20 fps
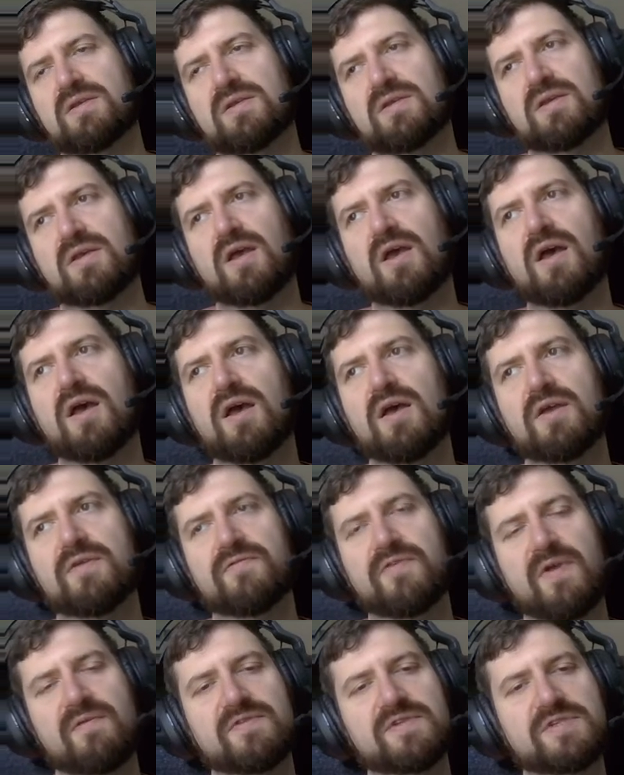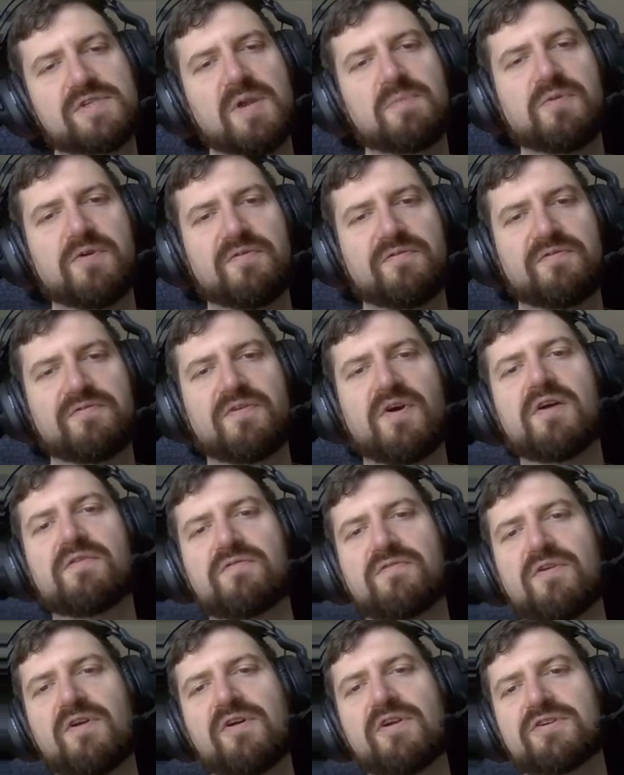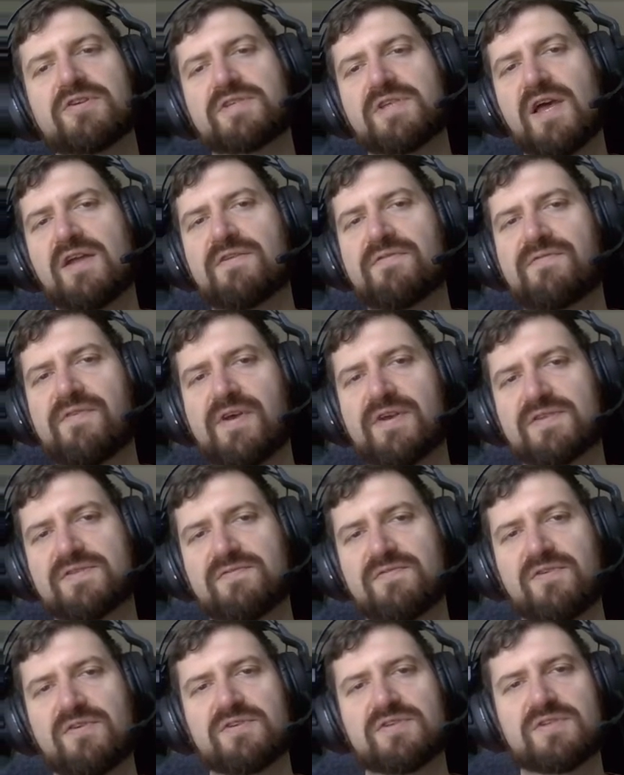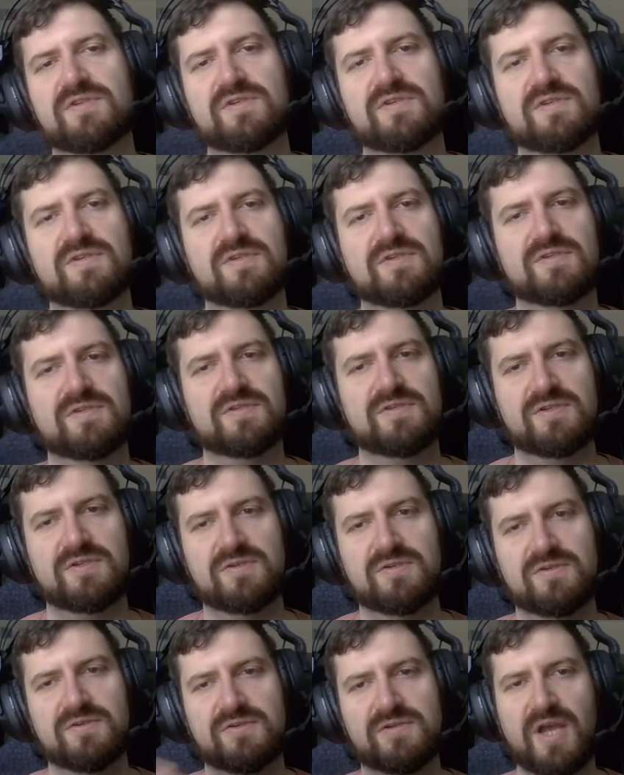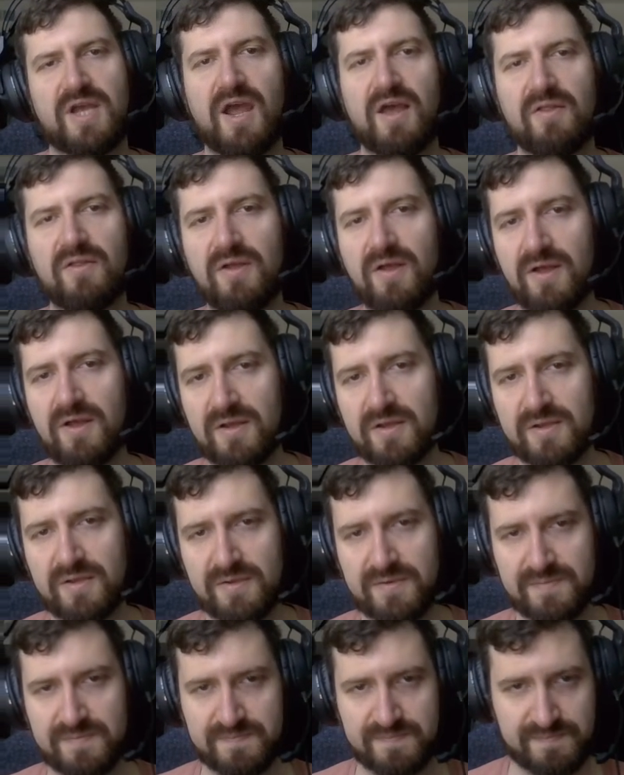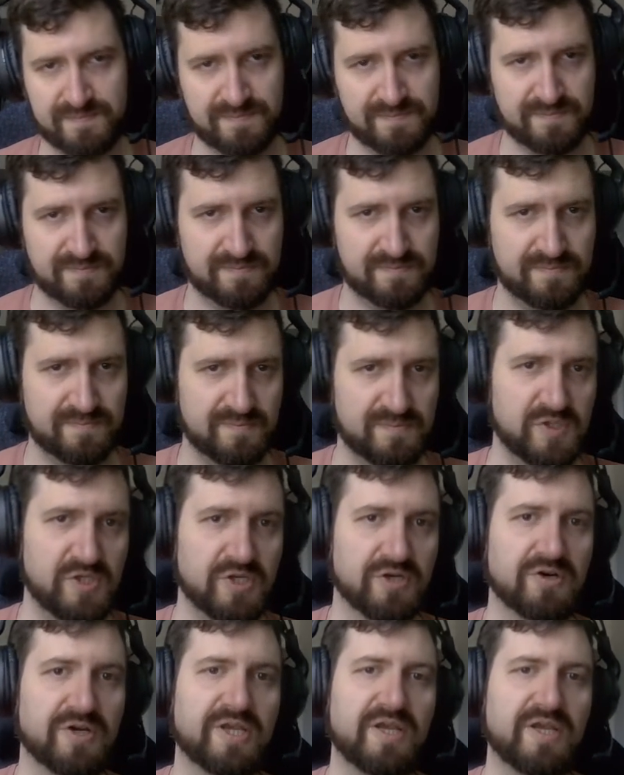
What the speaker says: font for all your sound effects versus your dialogue, you're